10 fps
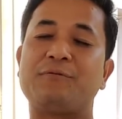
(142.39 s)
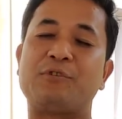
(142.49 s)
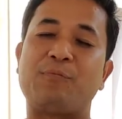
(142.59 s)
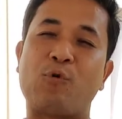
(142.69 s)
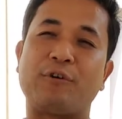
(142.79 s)

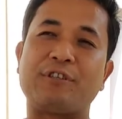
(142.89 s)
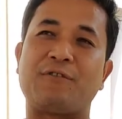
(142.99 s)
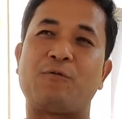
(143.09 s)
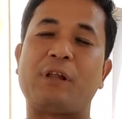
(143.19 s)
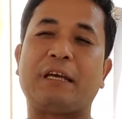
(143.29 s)
reporting
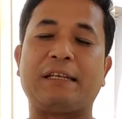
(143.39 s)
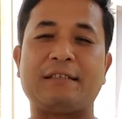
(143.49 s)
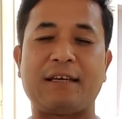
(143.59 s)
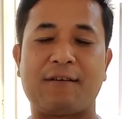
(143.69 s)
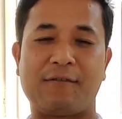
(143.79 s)
or while
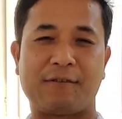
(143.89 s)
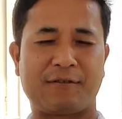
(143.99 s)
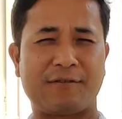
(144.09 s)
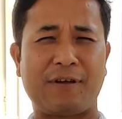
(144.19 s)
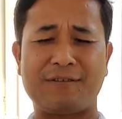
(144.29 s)
editing all this,
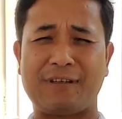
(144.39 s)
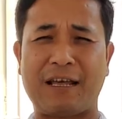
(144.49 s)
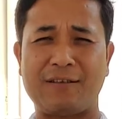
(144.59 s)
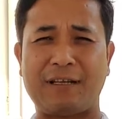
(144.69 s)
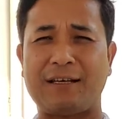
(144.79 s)
and
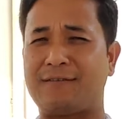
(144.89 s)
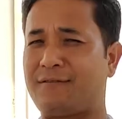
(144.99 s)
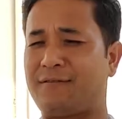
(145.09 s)
that